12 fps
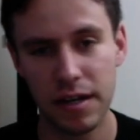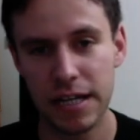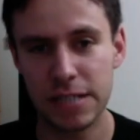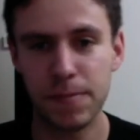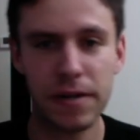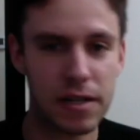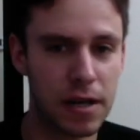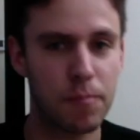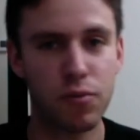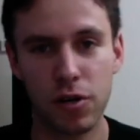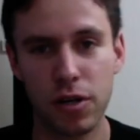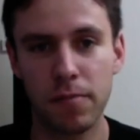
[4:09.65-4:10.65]
it's picking up
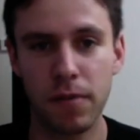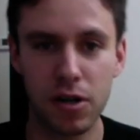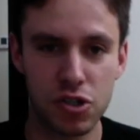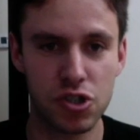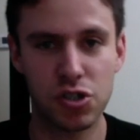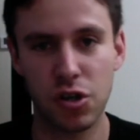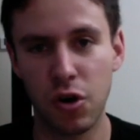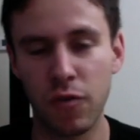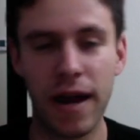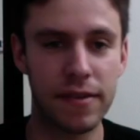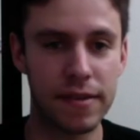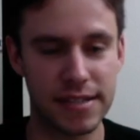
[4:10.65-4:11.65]
pretty much
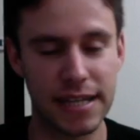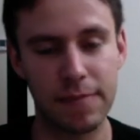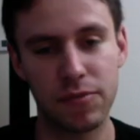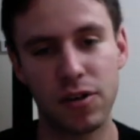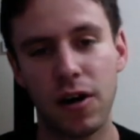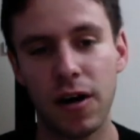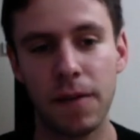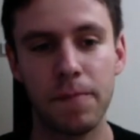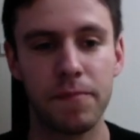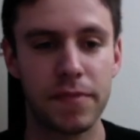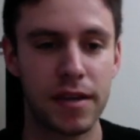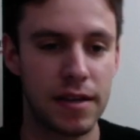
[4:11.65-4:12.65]
around the same time.